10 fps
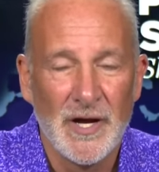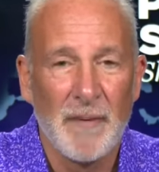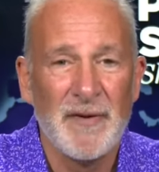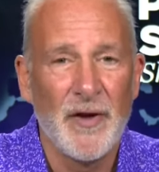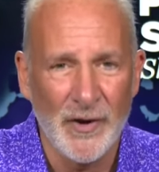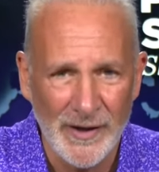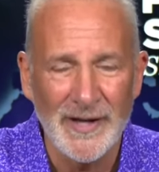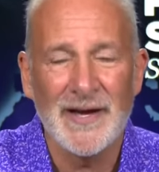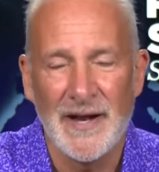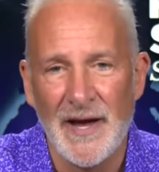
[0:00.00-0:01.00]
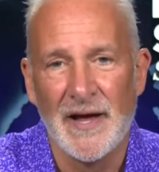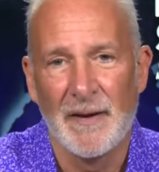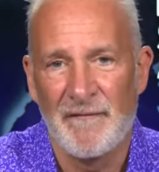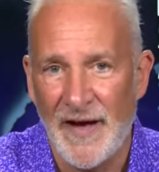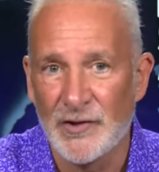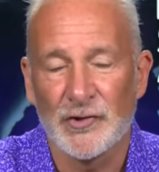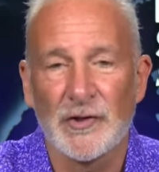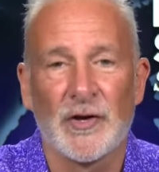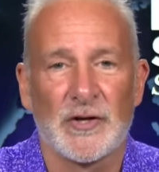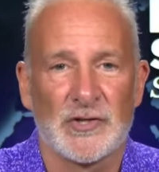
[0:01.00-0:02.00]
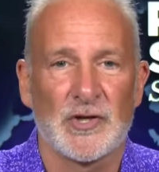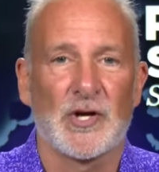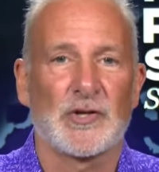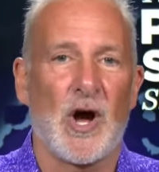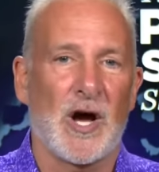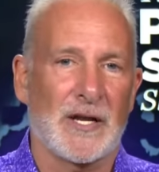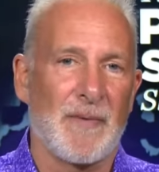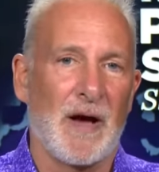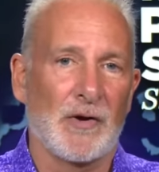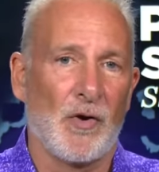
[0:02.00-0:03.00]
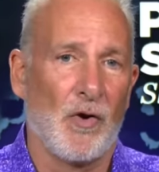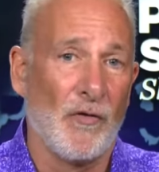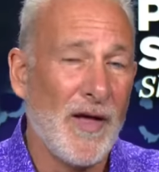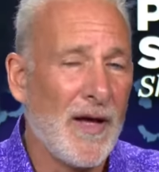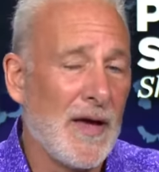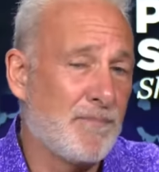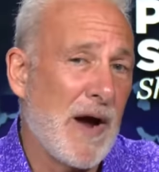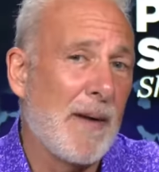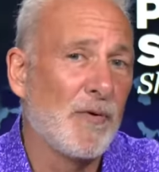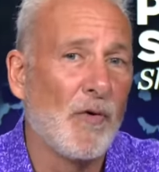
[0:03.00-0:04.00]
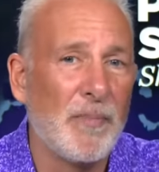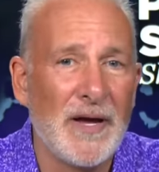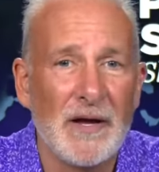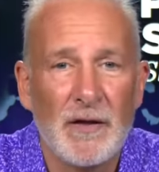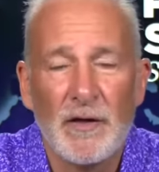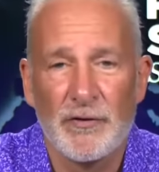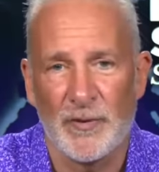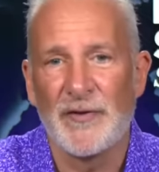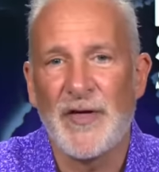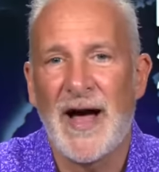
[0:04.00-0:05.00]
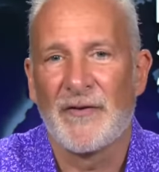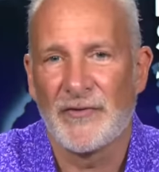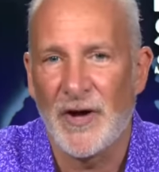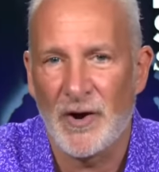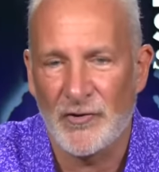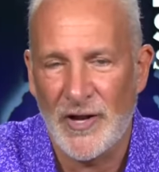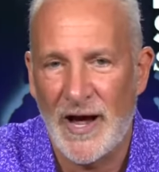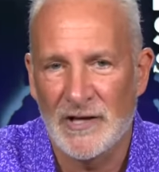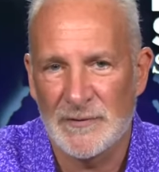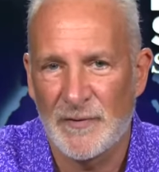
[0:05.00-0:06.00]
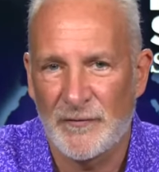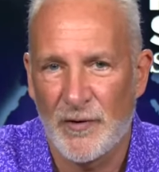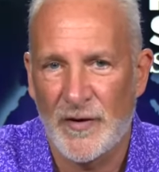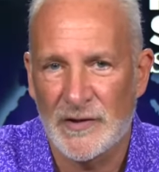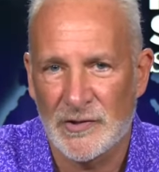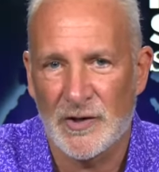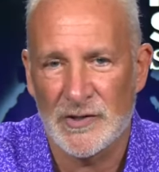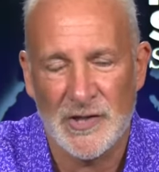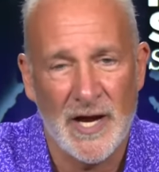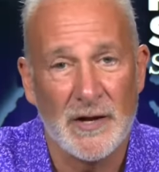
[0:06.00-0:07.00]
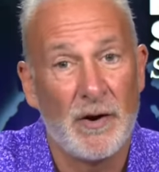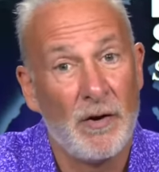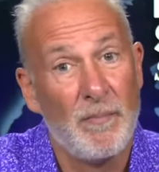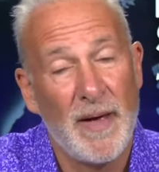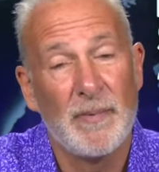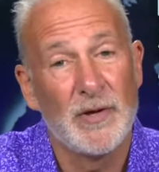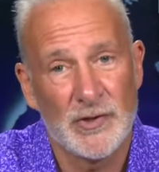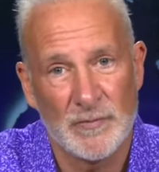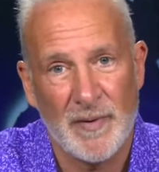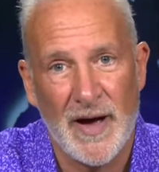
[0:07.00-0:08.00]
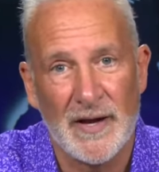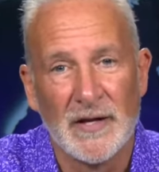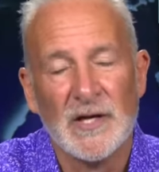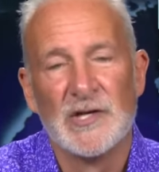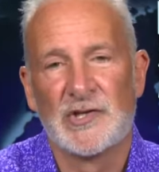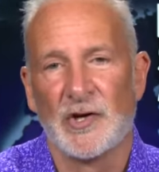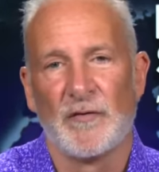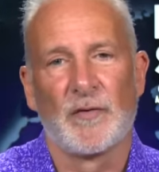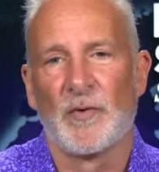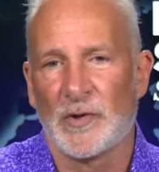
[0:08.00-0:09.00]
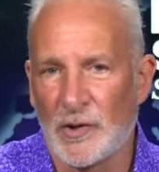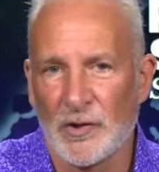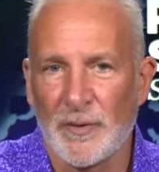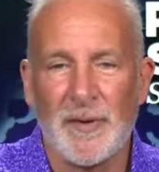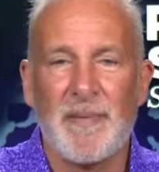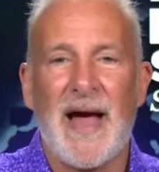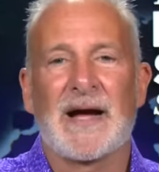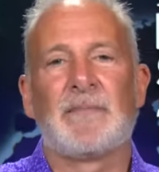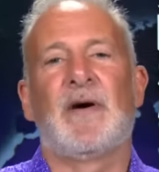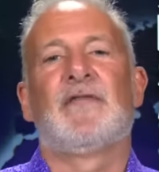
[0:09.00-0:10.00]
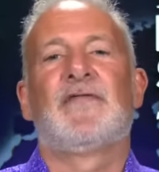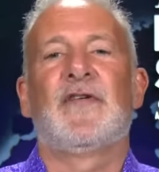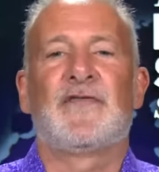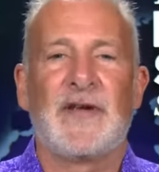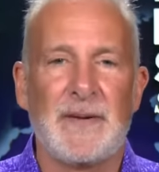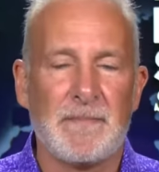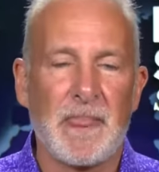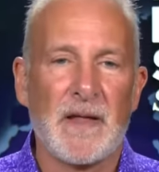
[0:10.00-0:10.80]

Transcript: I mean, they're going to get in. Eventually, they're going to start talking about gold. It probably will be $3,000 an ounce before they start saying, oh, maybe you should buy it. Silver will clearly be back above 50.